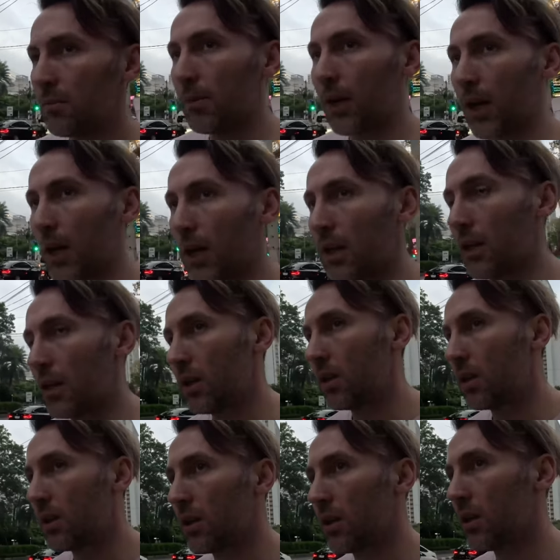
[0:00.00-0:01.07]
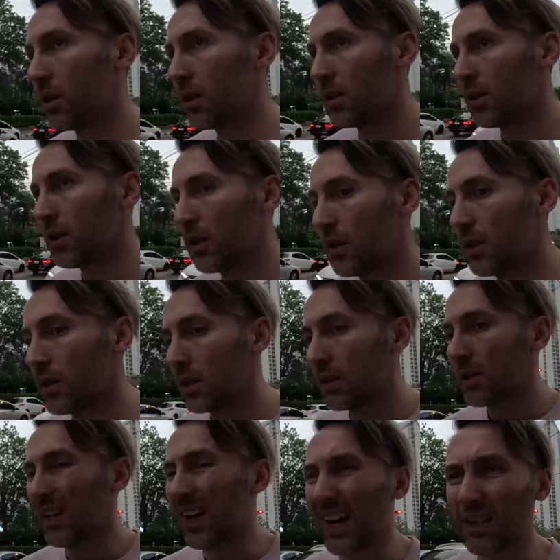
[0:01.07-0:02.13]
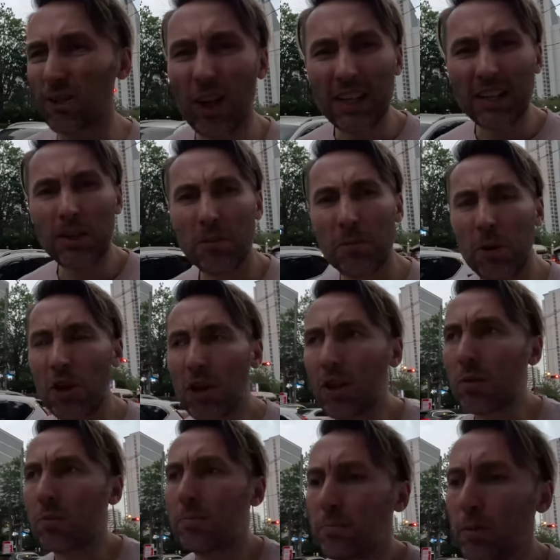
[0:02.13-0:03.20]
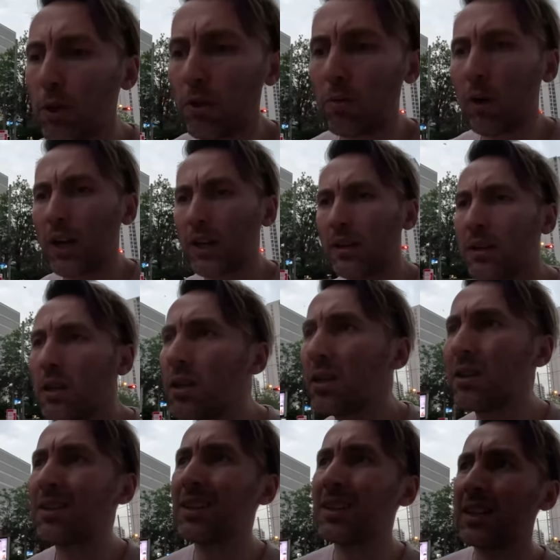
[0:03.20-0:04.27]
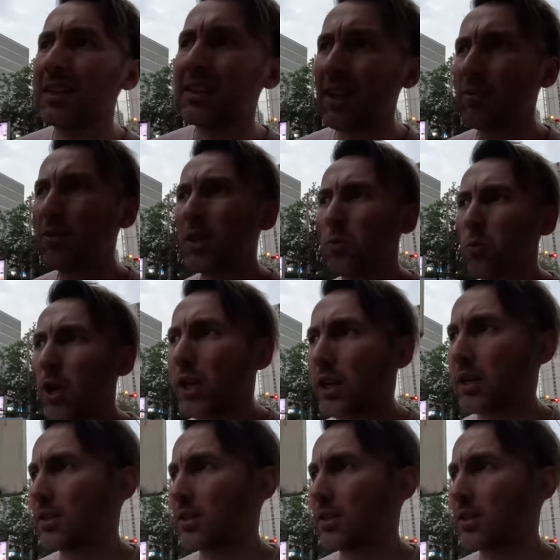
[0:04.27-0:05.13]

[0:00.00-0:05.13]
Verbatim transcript: but yeah I tried to book book one didn't really work